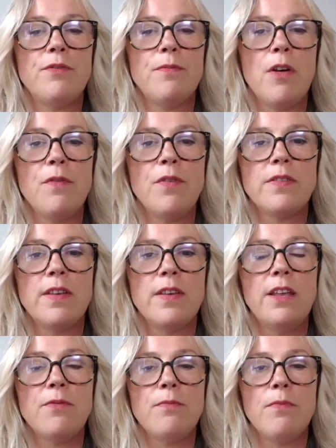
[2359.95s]
from
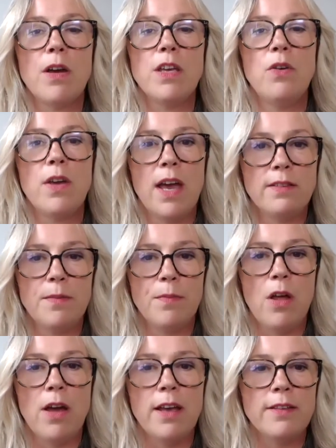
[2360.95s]
overseas from my UK
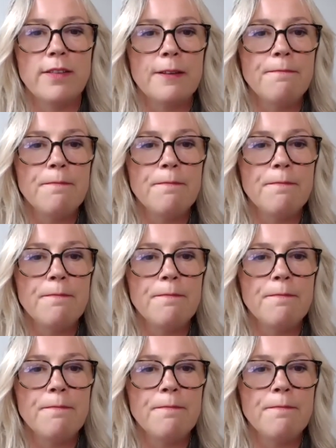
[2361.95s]
suppliers,